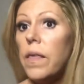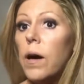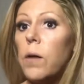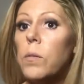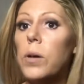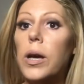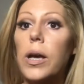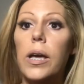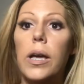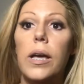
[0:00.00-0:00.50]
that
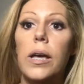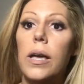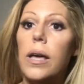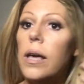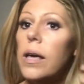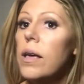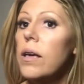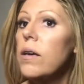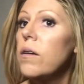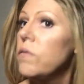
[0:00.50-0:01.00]

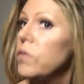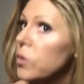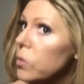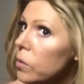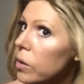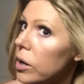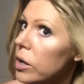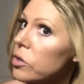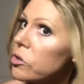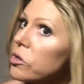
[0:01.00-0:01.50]
way if you
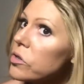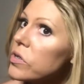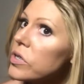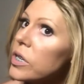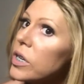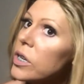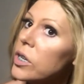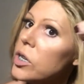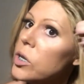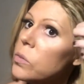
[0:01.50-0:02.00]
are
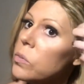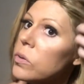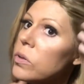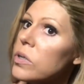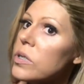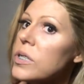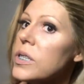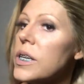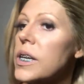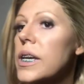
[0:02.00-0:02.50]
interested, you will
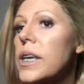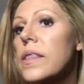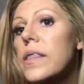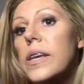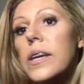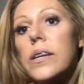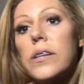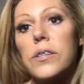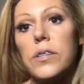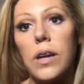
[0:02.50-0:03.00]
see
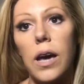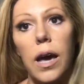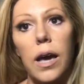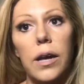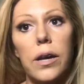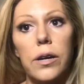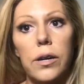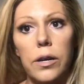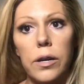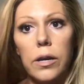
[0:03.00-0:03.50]
the
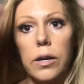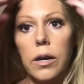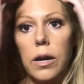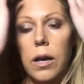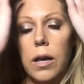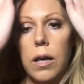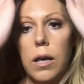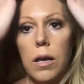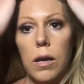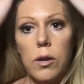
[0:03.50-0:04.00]
entire
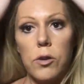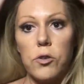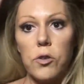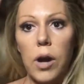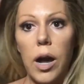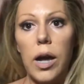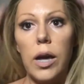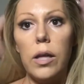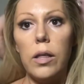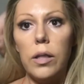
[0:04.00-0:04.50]

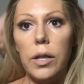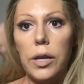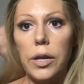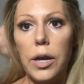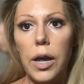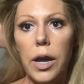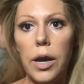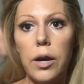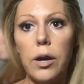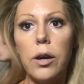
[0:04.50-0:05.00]
trial and
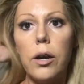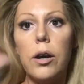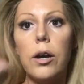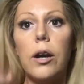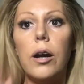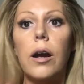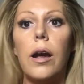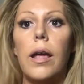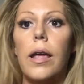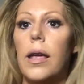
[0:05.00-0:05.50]

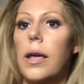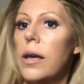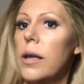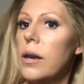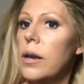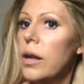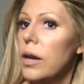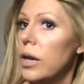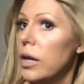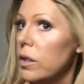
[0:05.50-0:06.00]
error
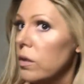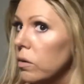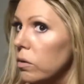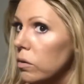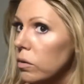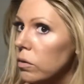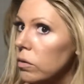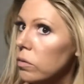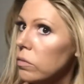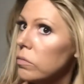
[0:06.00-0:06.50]
and any
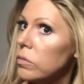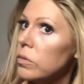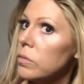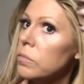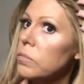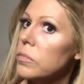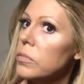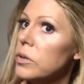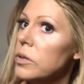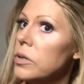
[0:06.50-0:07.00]
little
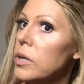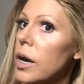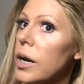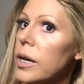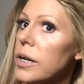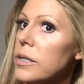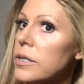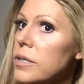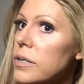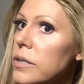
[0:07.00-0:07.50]

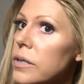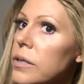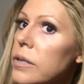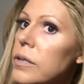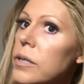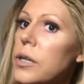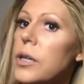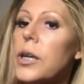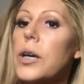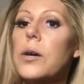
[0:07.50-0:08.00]
nuggets,
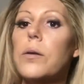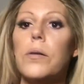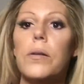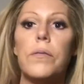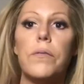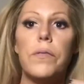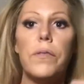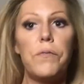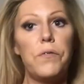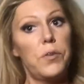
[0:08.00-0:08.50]
you know,
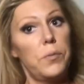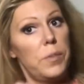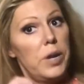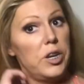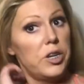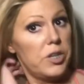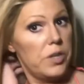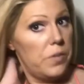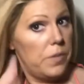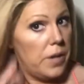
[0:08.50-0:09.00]
of
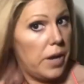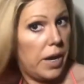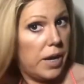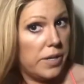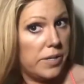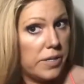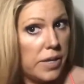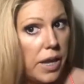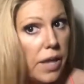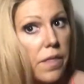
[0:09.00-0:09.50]
information that
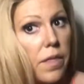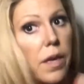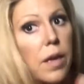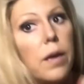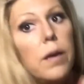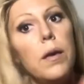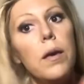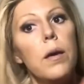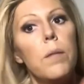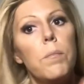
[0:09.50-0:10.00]
I say
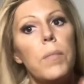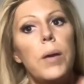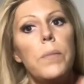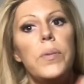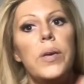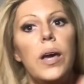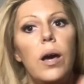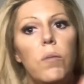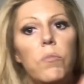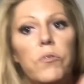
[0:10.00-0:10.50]
that might
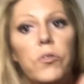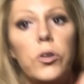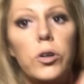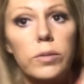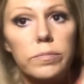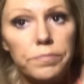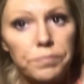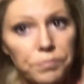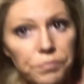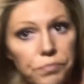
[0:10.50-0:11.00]
be
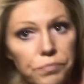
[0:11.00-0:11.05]
helpful.